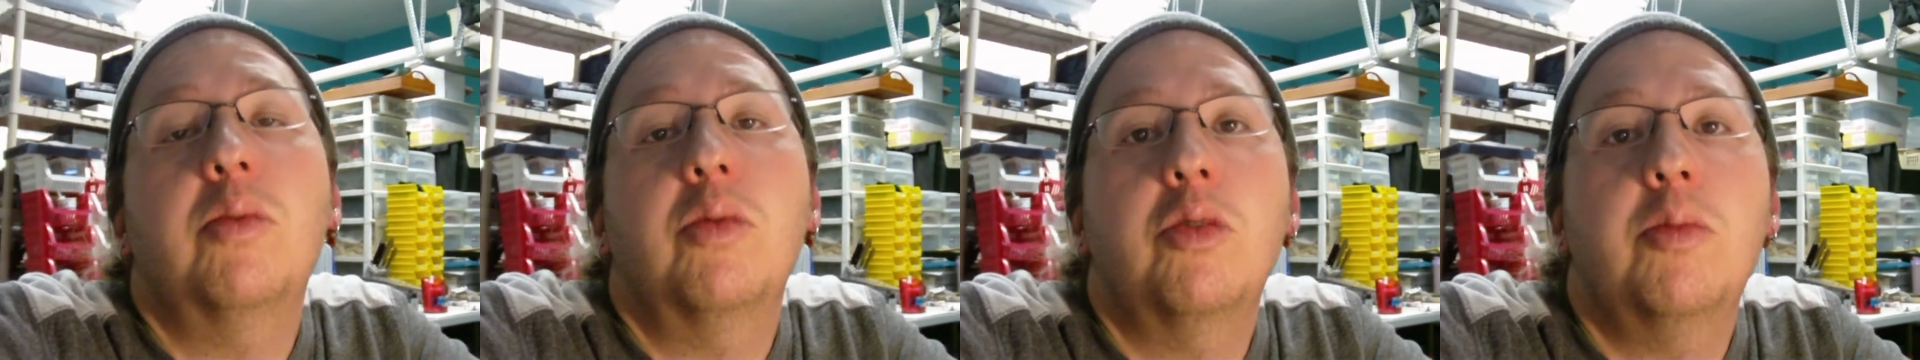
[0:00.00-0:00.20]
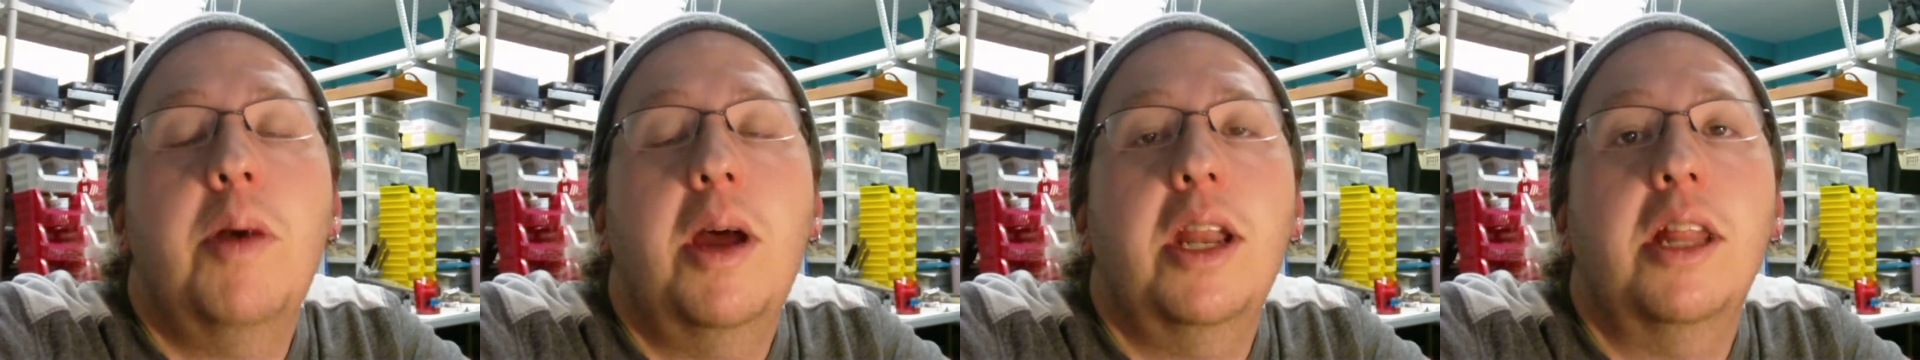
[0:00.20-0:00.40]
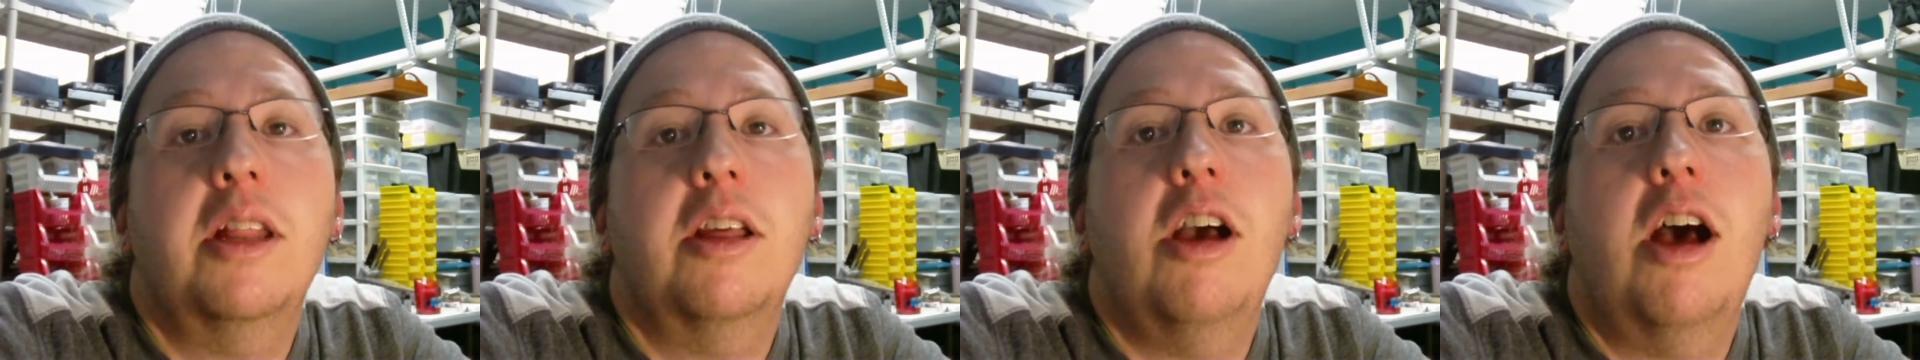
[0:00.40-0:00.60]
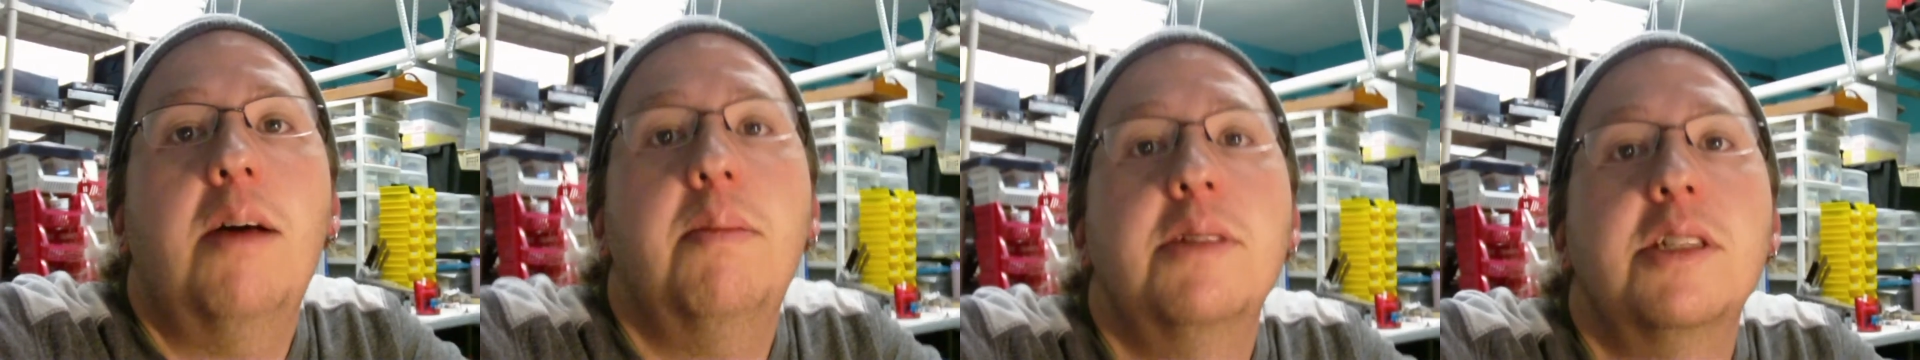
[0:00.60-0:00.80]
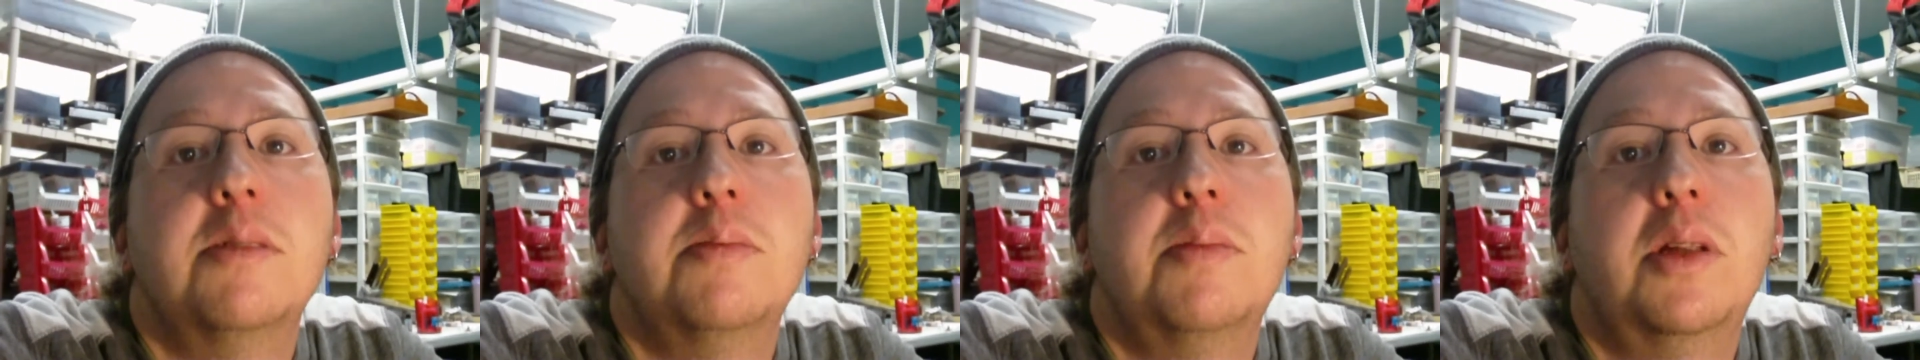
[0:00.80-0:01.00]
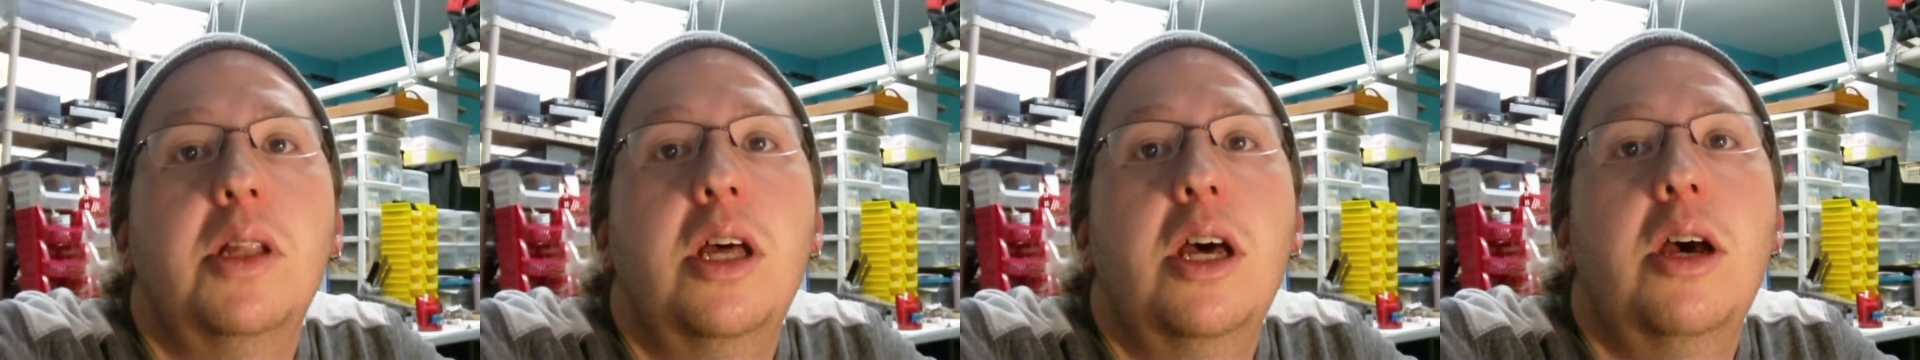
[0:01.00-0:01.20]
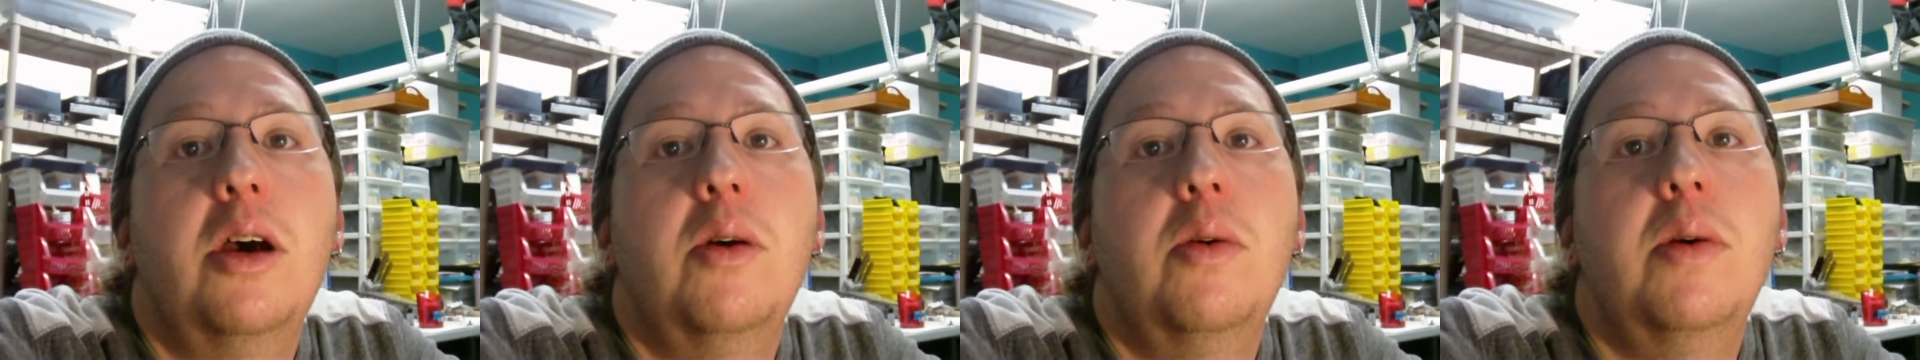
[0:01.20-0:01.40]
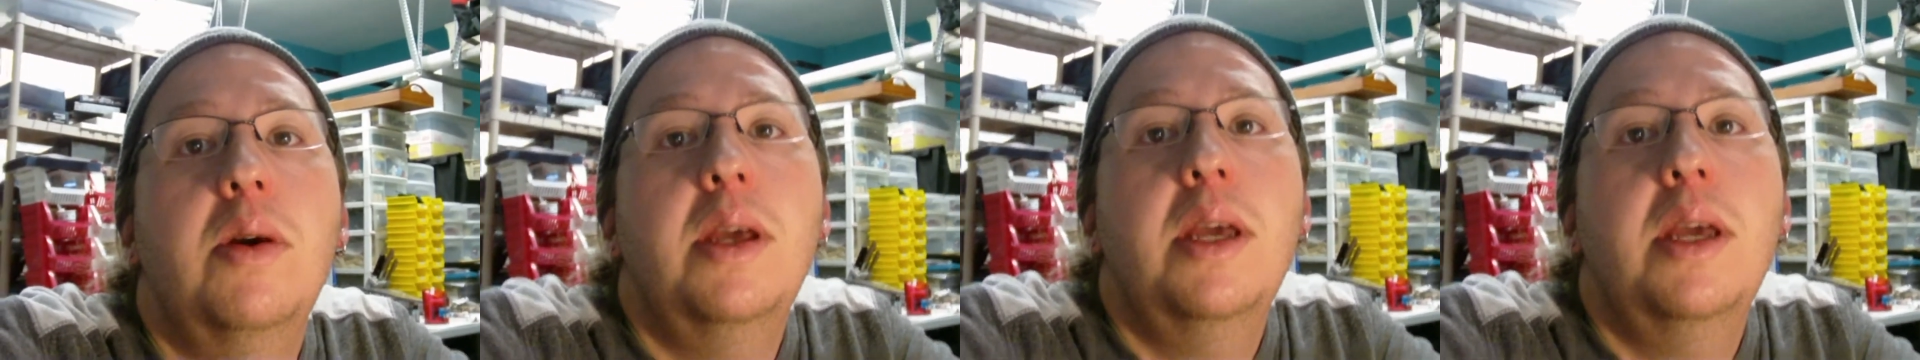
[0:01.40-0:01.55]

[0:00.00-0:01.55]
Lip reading: respond in the comments below.